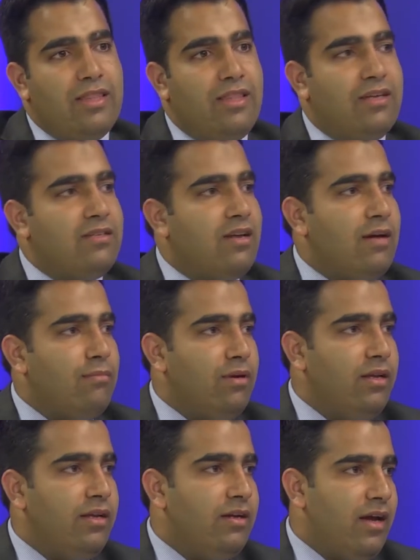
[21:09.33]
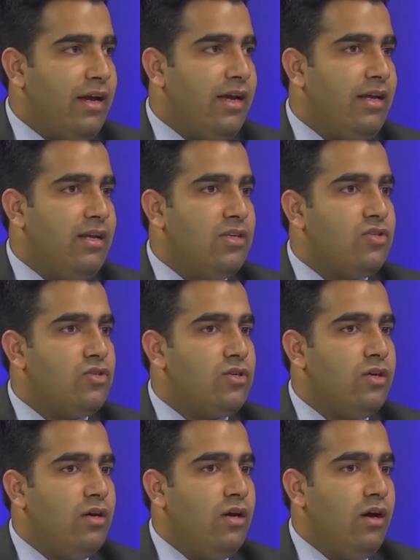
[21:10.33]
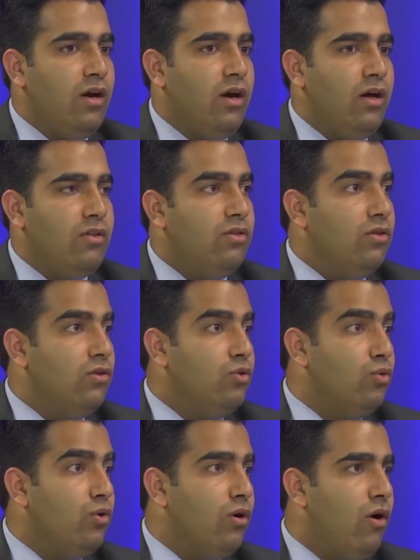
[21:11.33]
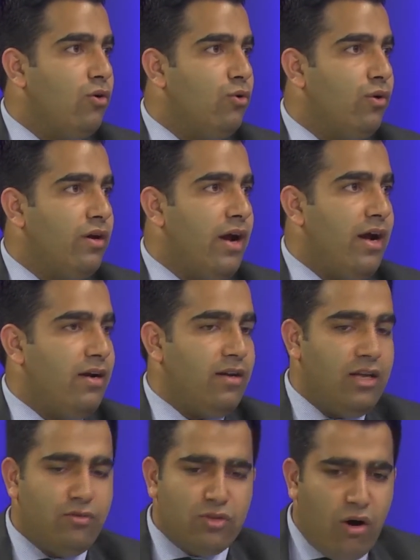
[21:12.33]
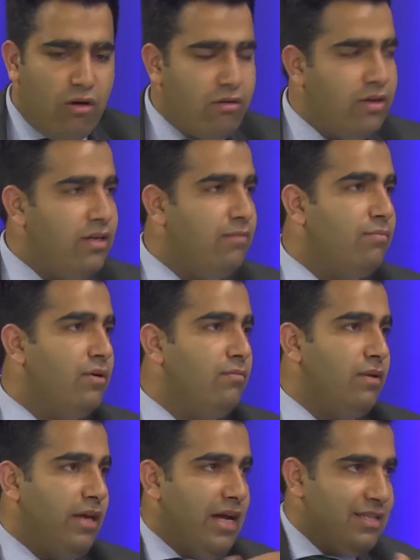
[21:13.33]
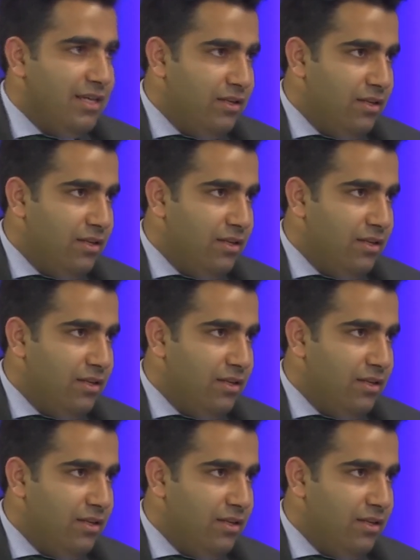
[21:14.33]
There is a rebellion against the Dogra autocrat. It was already brimming, as